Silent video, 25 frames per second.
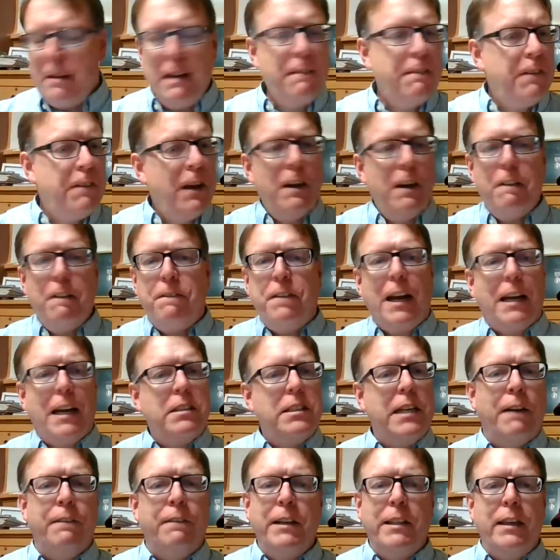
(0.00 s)
It
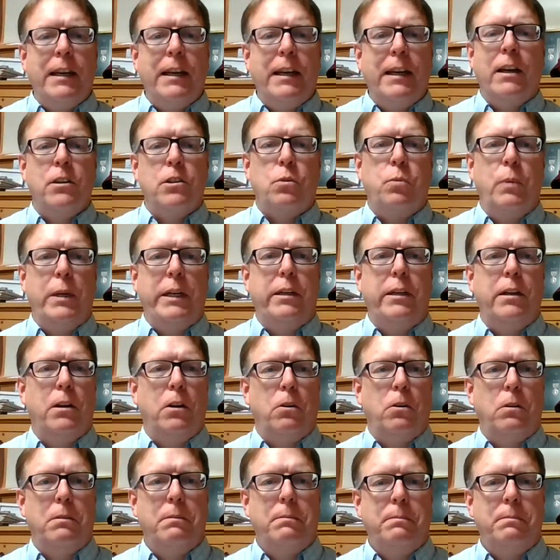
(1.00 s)
affects everything else we
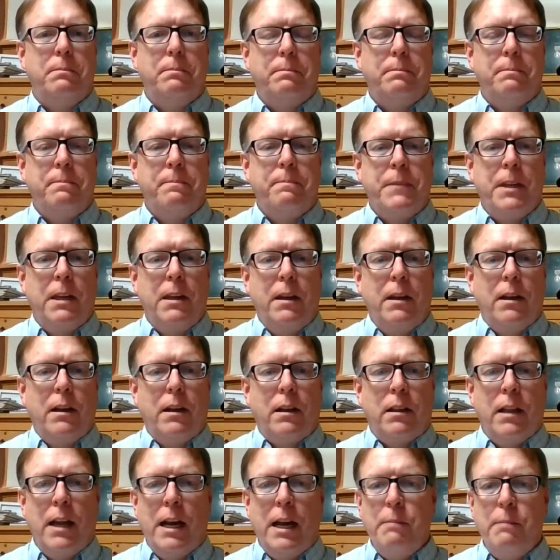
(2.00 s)
do.
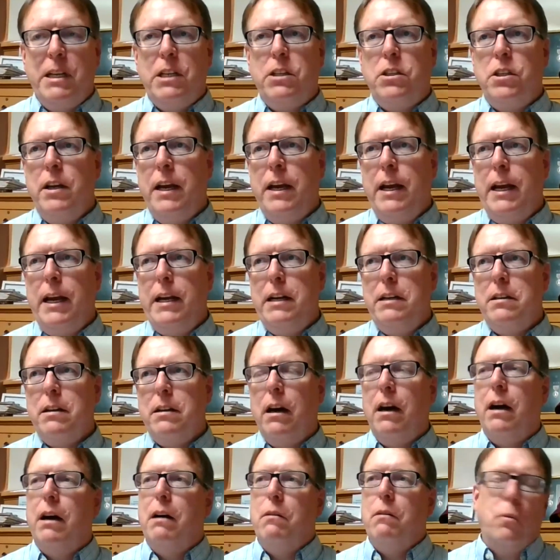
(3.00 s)
Climate change,
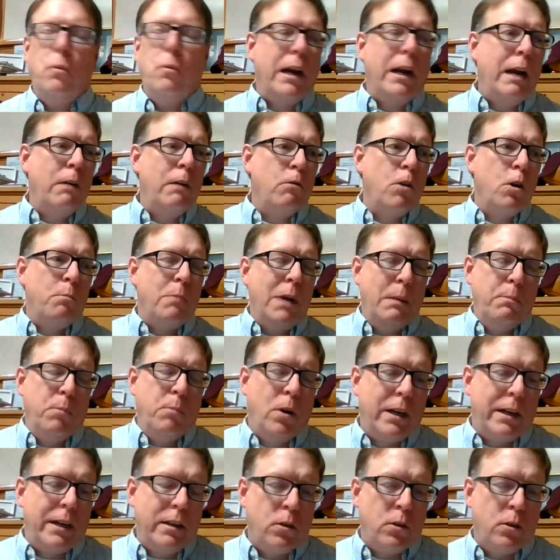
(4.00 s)
when I wrote my
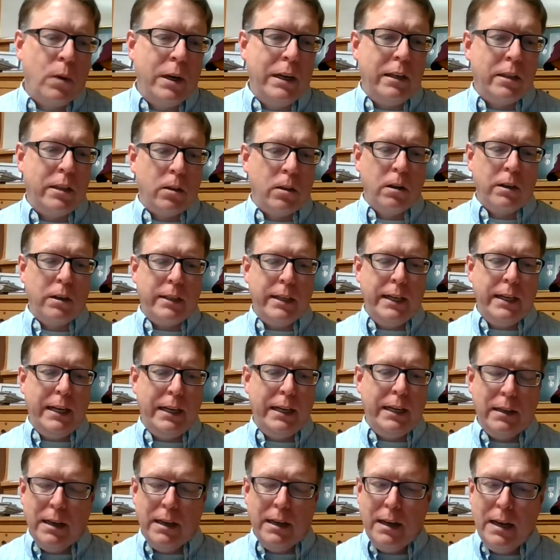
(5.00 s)
book in
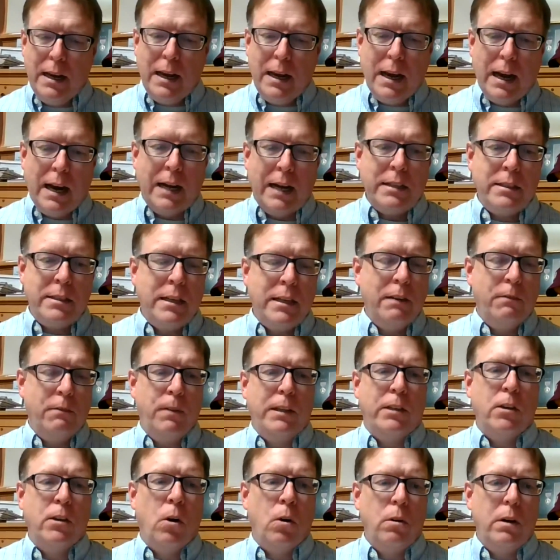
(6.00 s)
2013, I said, if
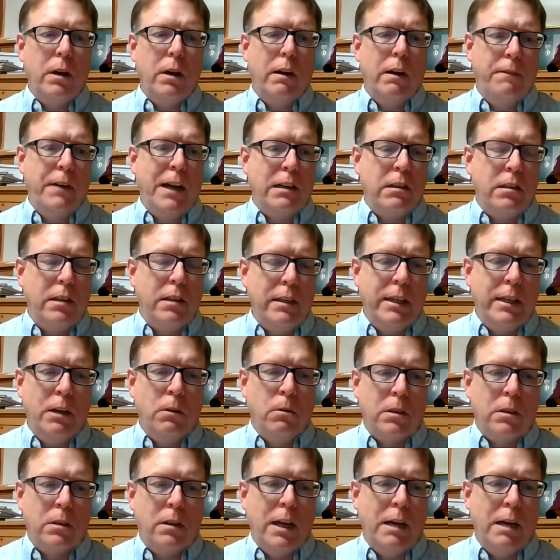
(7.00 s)
we don't eventually deal
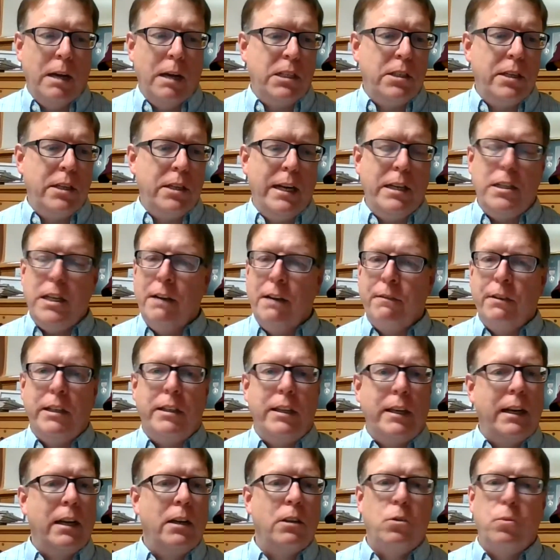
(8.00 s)
with climate change,
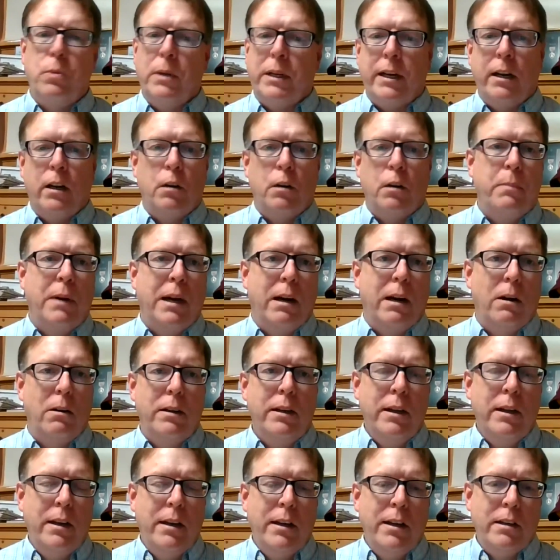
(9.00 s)
everything else we care about
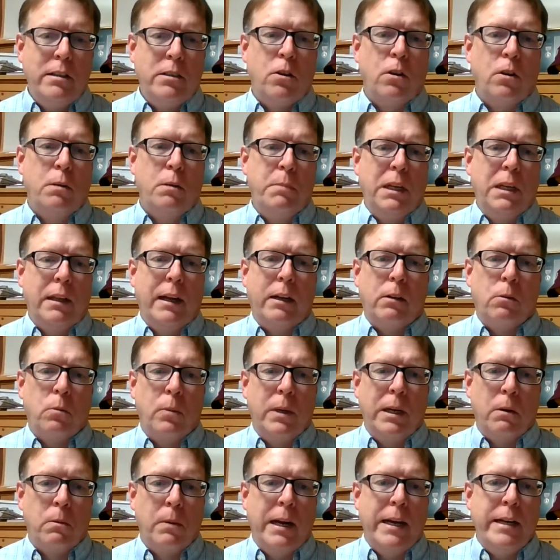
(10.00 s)
is going to be like
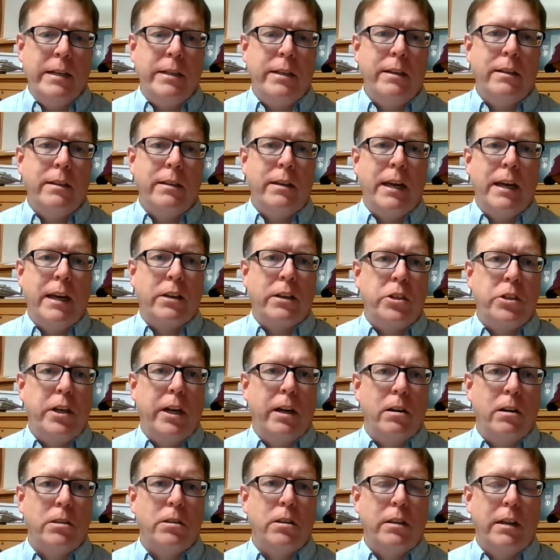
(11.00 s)
rearranging the deck
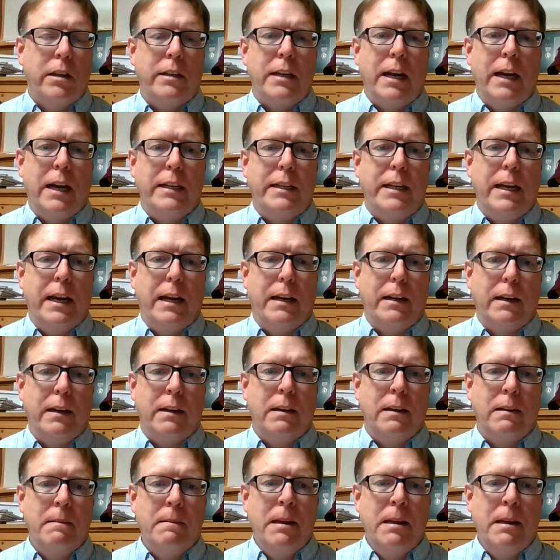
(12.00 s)
chairs on the Titanic.